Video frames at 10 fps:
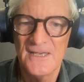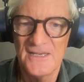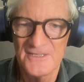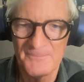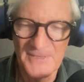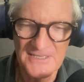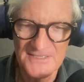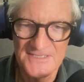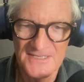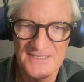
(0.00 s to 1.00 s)
and
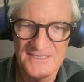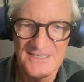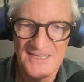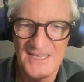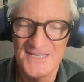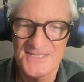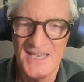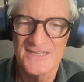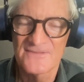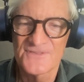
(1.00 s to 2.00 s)
ability is
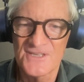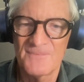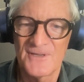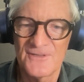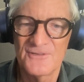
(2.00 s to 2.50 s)
that of someone